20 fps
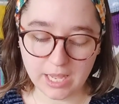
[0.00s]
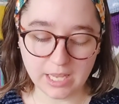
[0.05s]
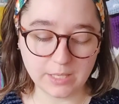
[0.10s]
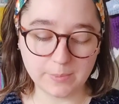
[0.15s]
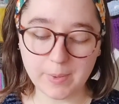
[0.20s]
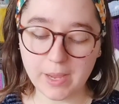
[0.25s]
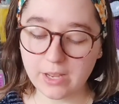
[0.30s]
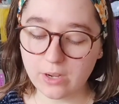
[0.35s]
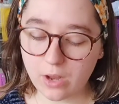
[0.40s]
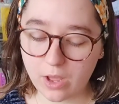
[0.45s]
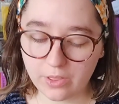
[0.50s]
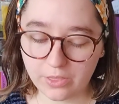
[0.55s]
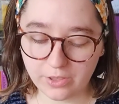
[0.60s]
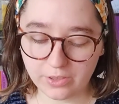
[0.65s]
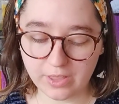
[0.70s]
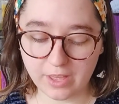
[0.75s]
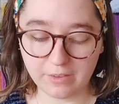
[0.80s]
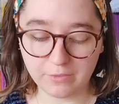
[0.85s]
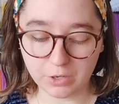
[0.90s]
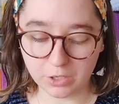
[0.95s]
It's by an
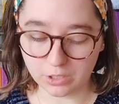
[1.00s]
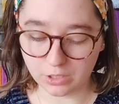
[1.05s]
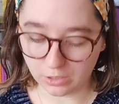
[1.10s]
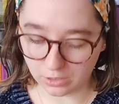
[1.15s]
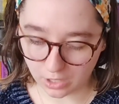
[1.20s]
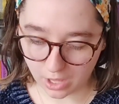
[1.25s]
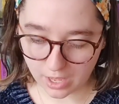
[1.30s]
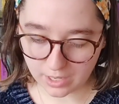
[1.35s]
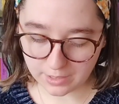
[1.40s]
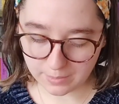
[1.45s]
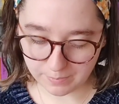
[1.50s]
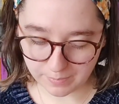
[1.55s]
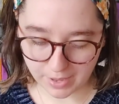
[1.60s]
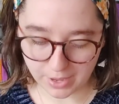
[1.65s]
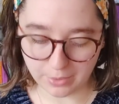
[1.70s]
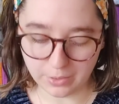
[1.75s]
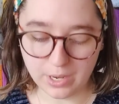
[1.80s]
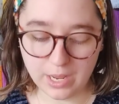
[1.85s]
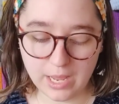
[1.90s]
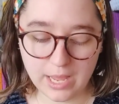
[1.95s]
author that I've heard a lot
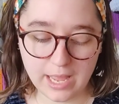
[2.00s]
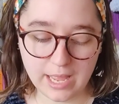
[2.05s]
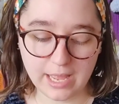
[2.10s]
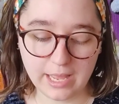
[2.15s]
about,